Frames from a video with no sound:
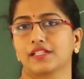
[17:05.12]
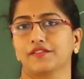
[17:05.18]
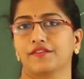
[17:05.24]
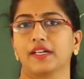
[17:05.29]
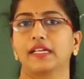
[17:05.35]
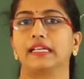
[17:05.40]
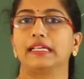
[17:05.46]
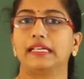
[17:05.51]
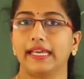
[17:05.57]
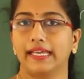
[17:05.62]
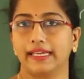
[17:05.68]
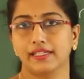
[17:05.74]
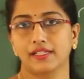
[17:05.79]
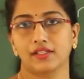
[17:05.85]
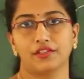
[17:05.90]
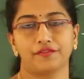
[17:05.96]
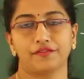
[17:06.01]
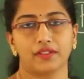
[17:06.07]
different
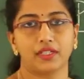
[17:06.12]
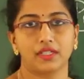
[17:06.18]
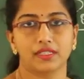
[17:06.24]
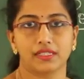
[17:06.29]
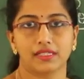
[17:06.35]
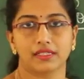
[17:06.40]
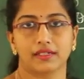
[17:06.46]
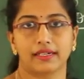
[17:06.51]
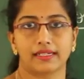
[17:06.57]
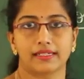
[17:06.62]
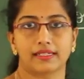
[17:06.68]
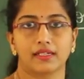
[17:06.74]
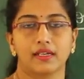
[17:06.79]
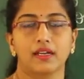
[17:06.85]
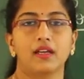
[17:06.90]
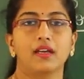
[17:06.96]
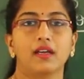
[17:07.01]
layers of earth's crust,